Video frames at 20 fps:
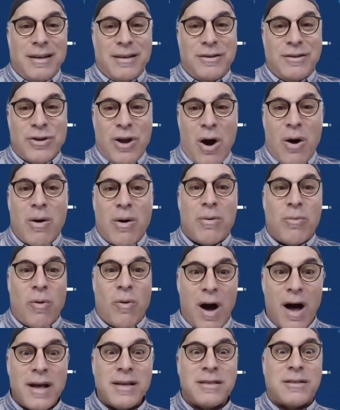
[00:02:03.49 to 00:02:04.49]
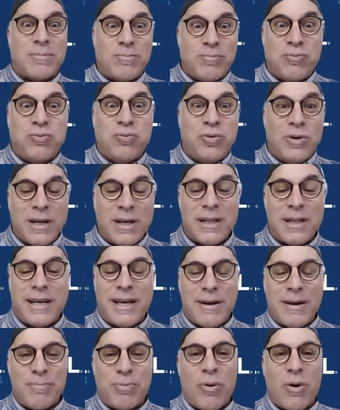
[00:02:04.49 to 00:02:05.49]
Noah was really
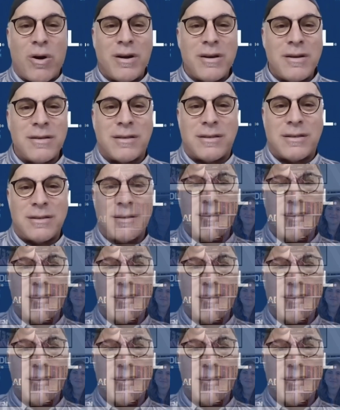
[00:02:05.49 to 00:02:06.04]
important.